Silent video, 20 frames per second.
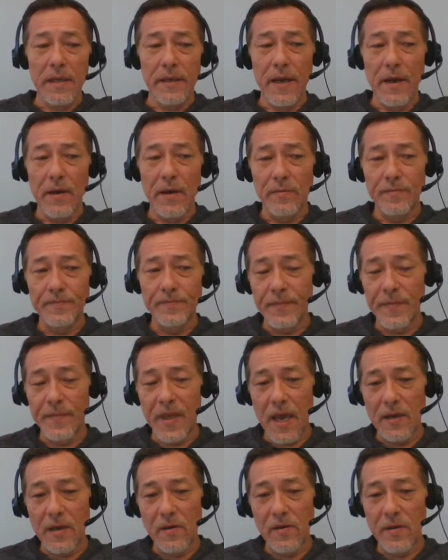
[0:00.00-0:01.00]
Now,
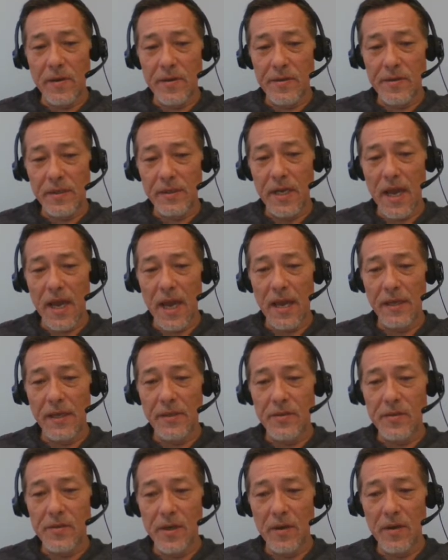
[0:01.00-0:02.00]
categories and
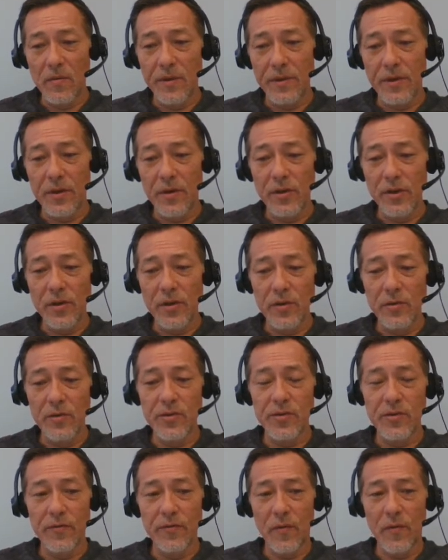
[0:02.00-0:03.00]
tags, what they're
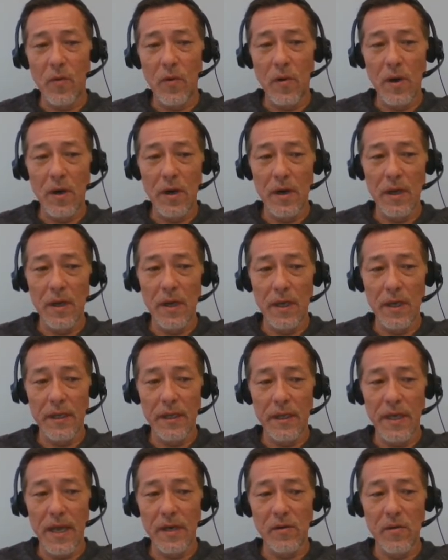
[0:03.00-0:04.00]
used for,
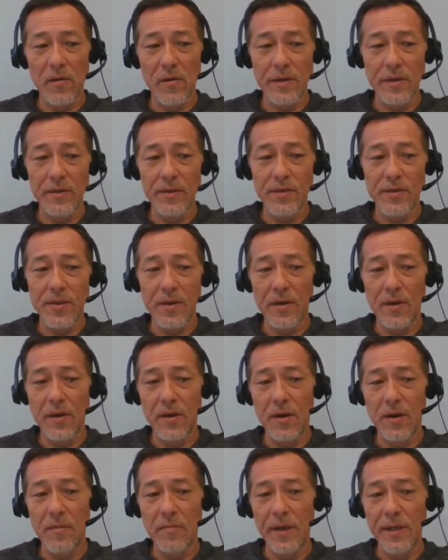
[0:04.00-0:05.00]
categories
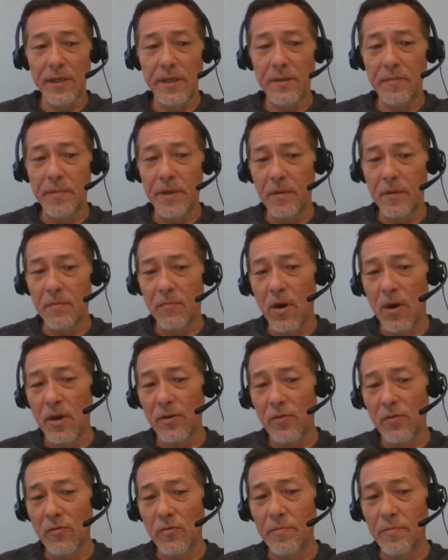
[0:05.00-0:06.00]
are meant to be a broad
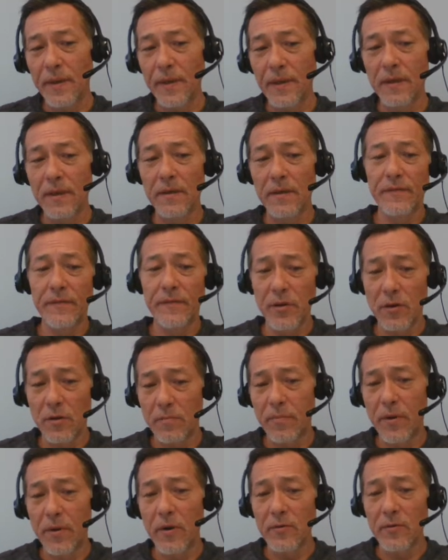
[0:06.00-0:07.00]
grouping of your
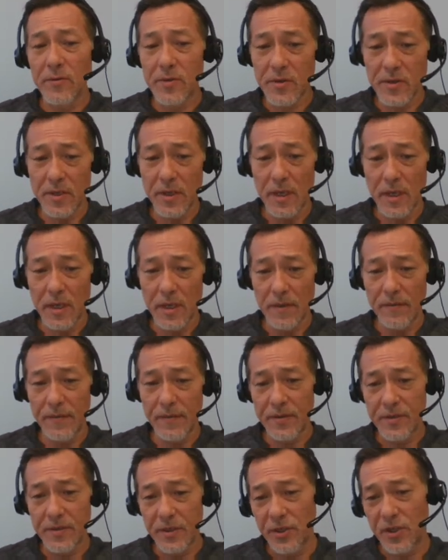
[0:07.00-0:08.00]
posts.
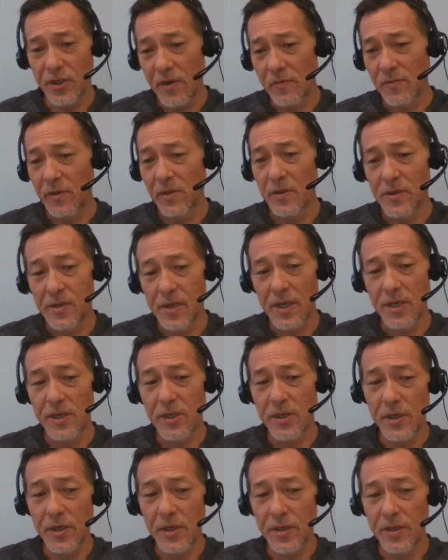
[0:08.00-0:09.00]
It's a
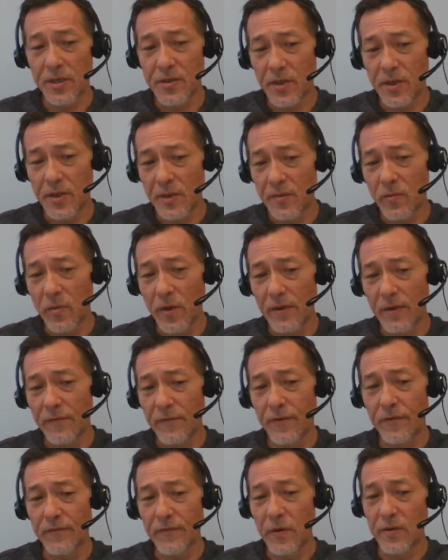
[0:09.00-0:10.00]
generalization. It's a way
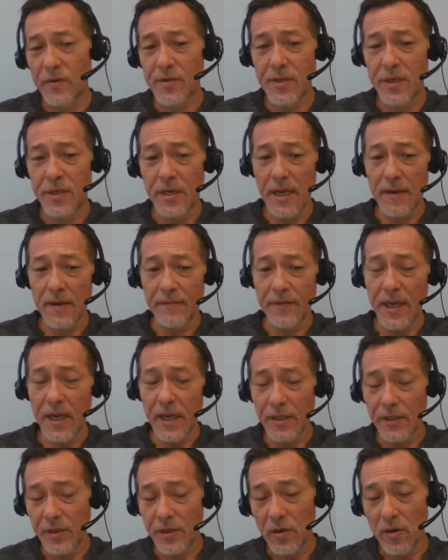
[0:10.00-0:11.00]
for folks to
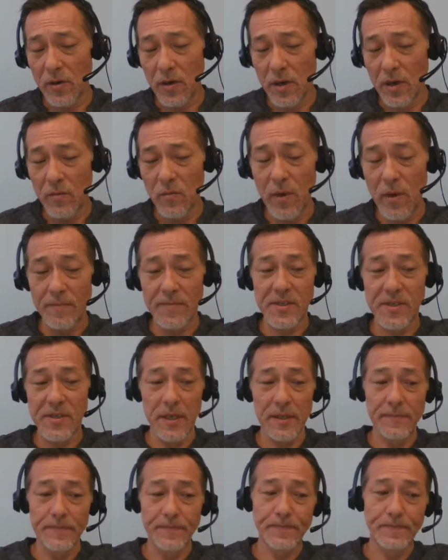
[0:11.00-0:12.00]
navigate your
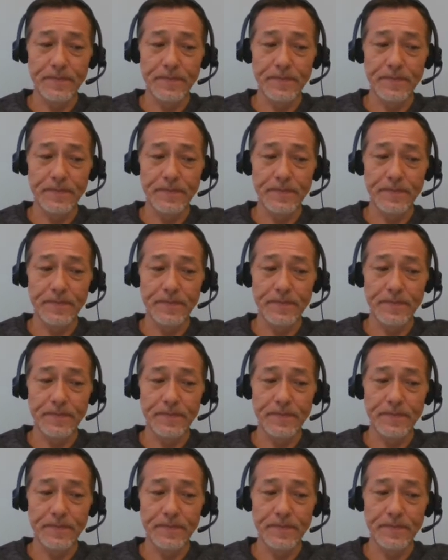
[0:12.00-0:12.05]
website.